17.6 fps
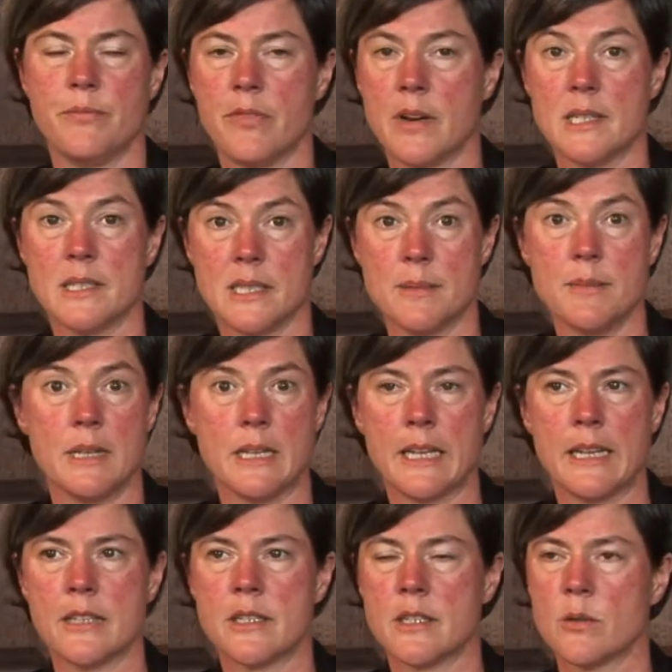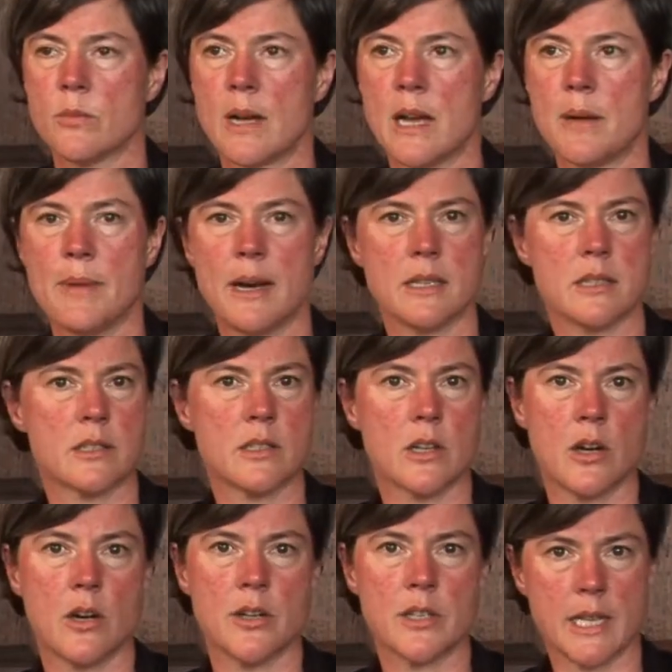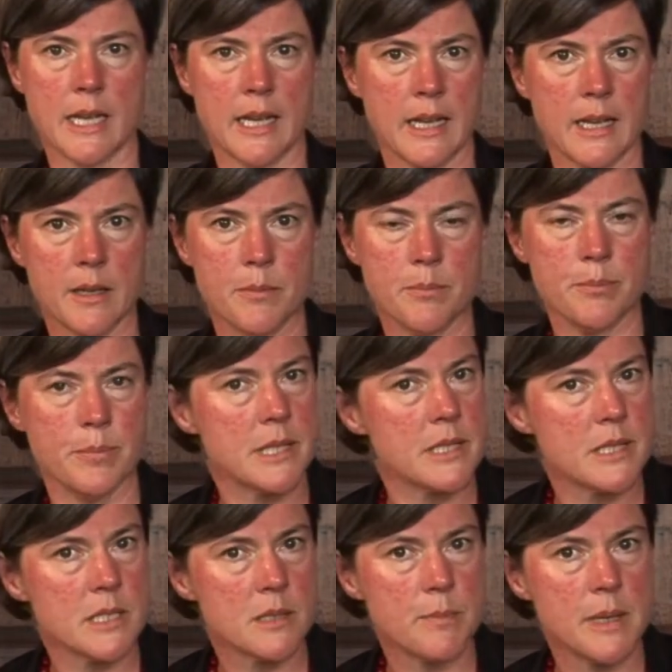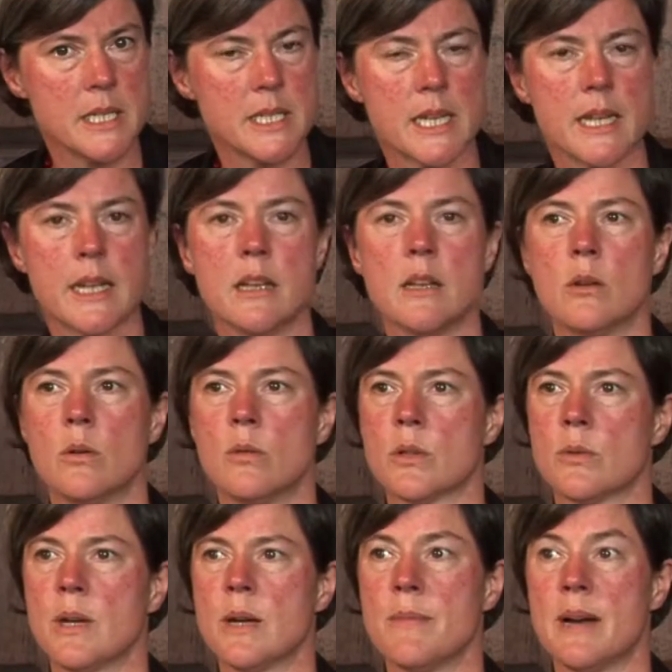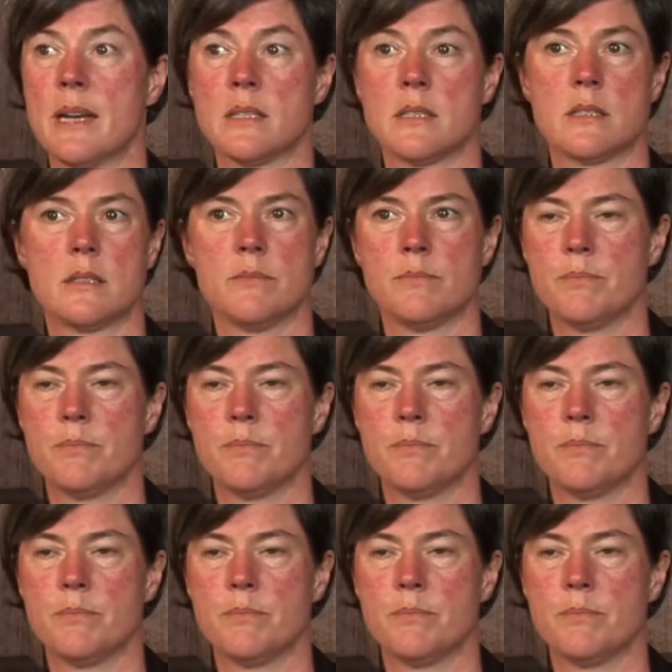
very similarly to the way I might start a business meeting or the way I might